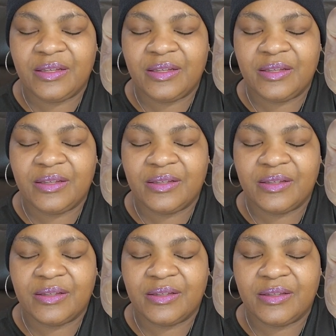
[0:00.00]

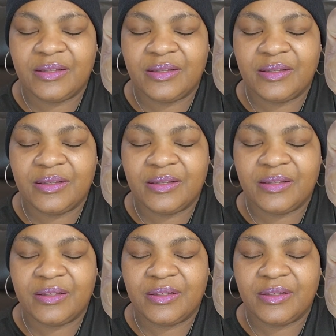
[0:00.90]

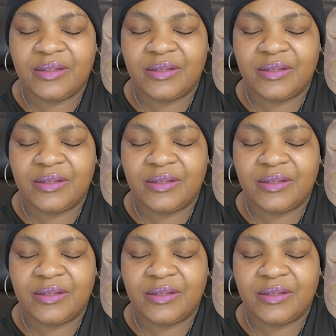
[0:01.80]
(no one is talking)